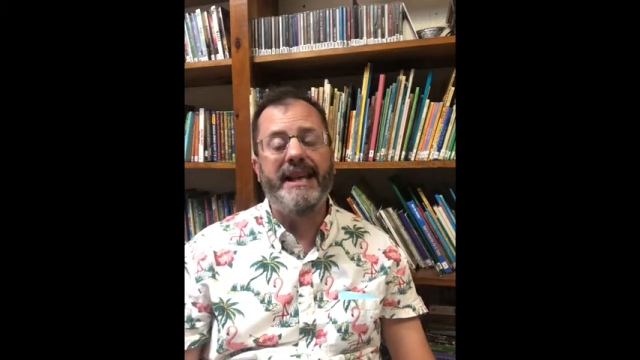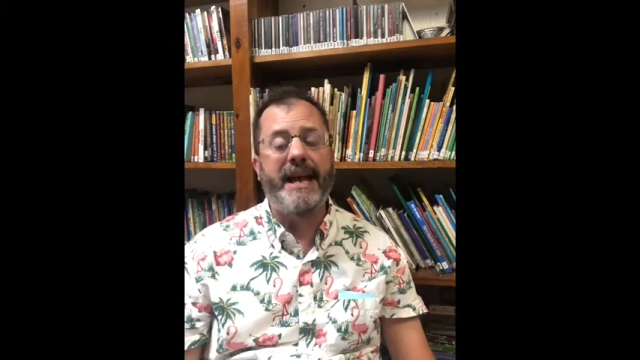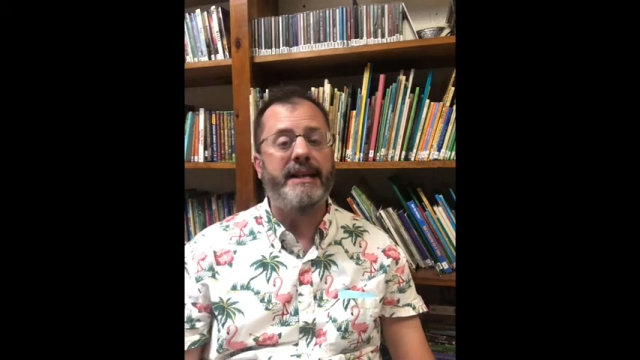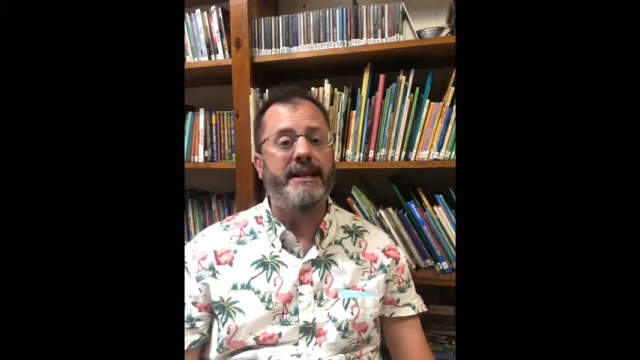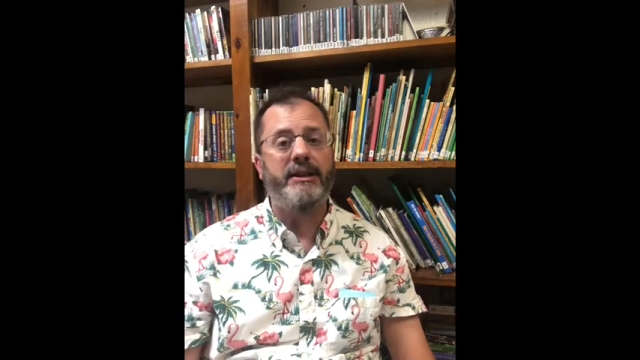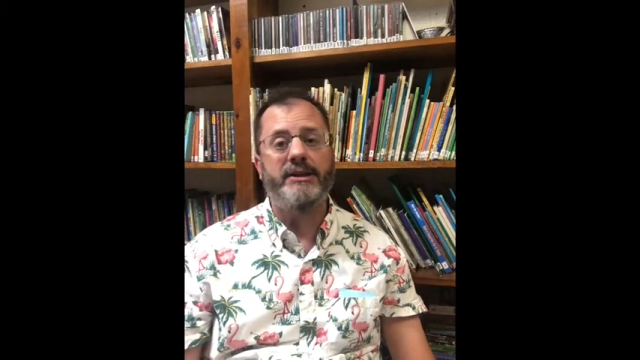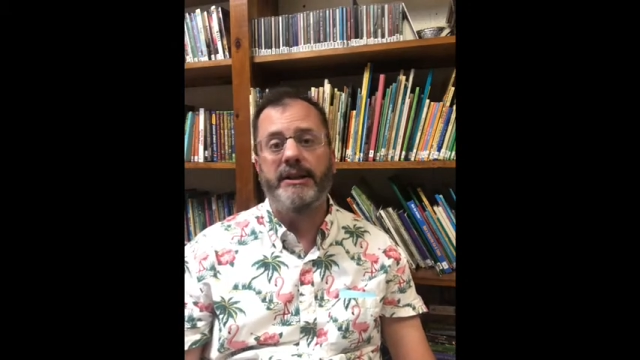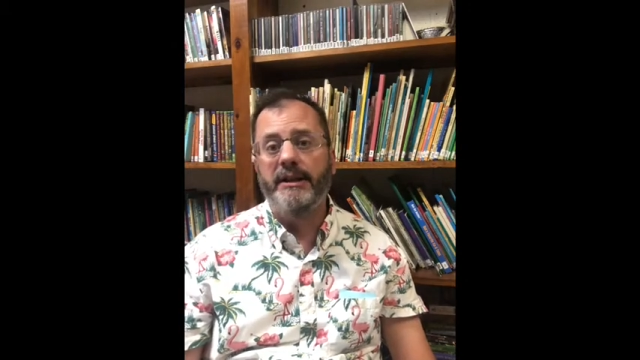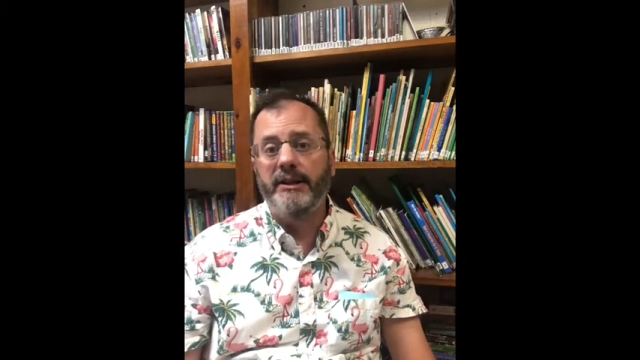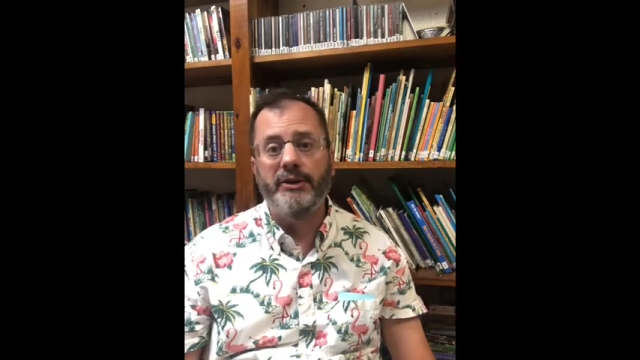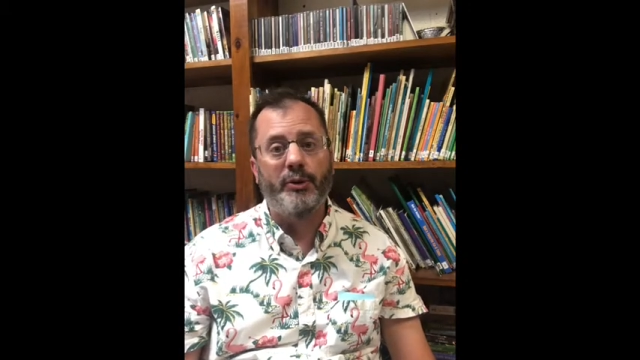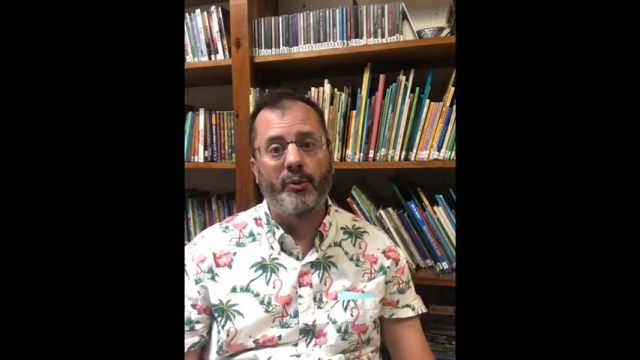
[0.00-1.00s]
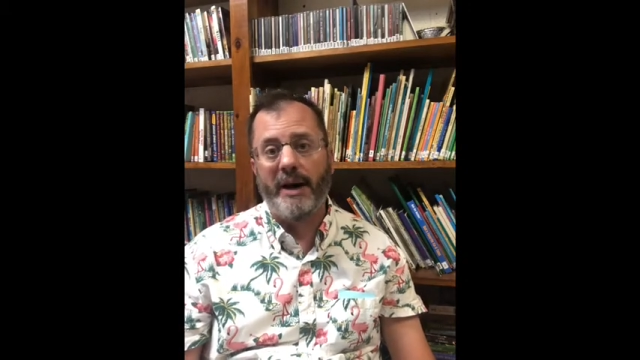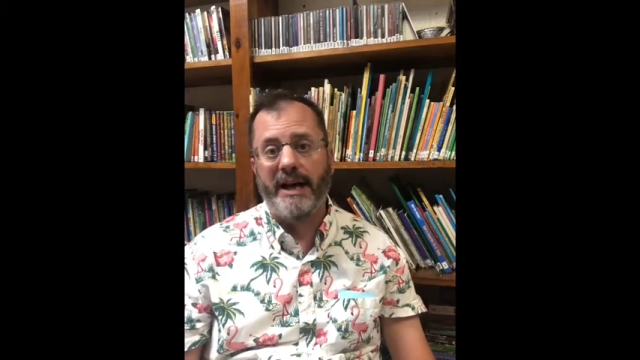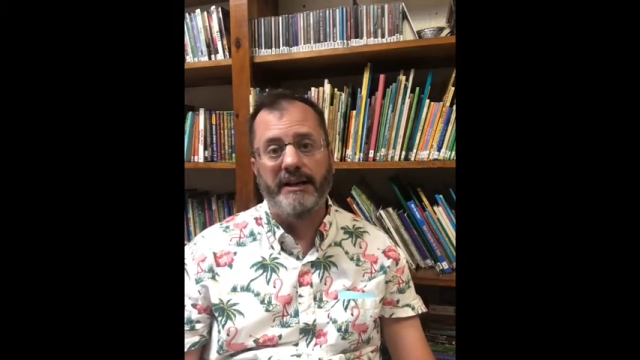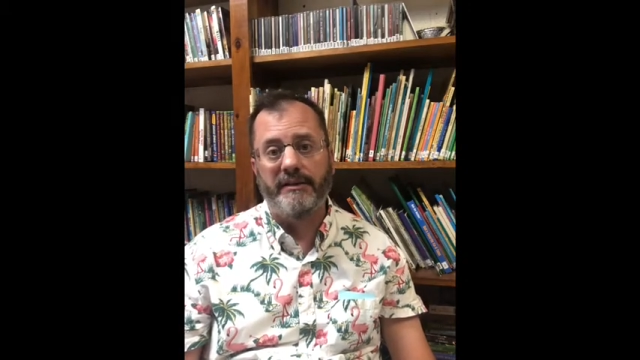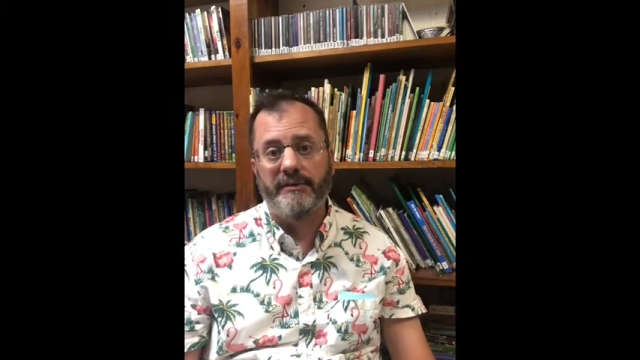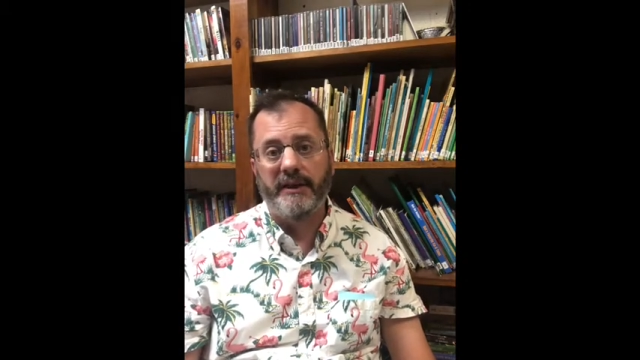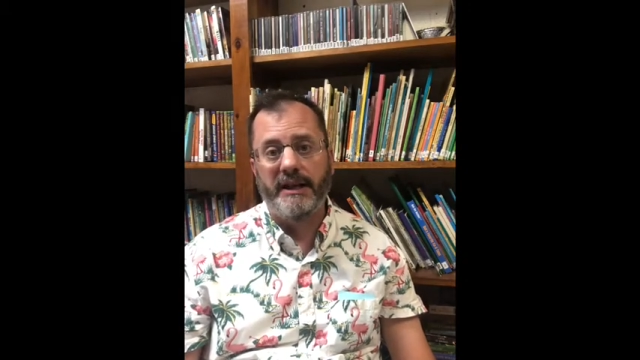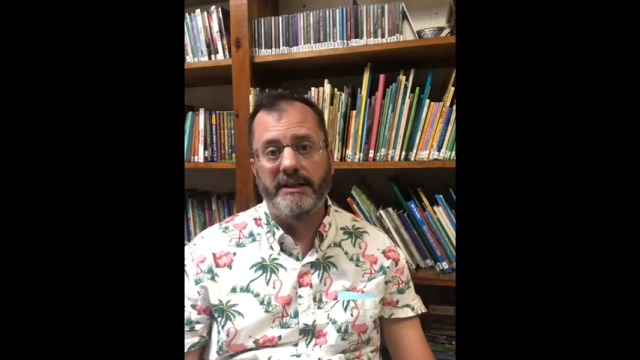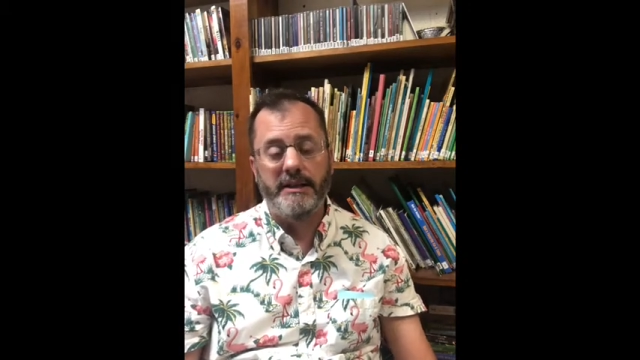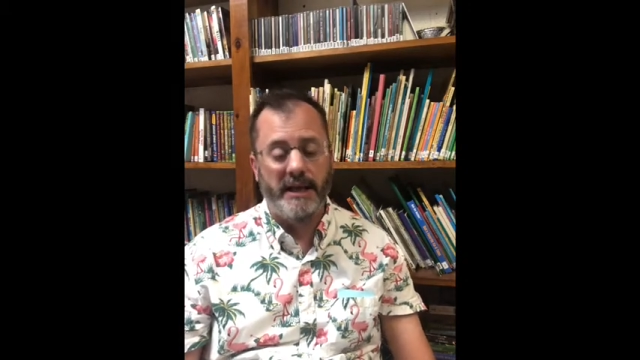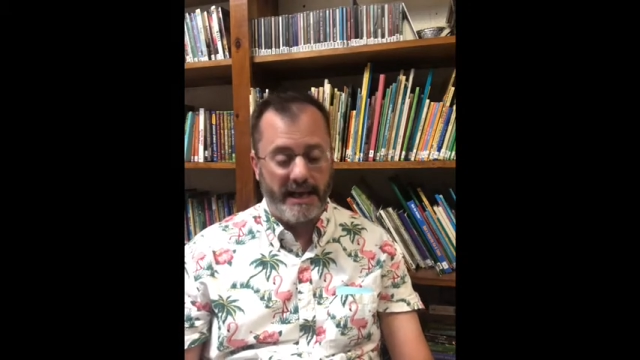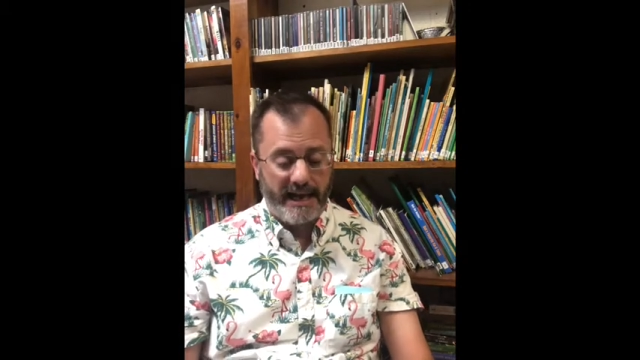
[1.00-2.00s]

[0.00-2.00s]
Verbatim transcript: and continued to whine and fuss,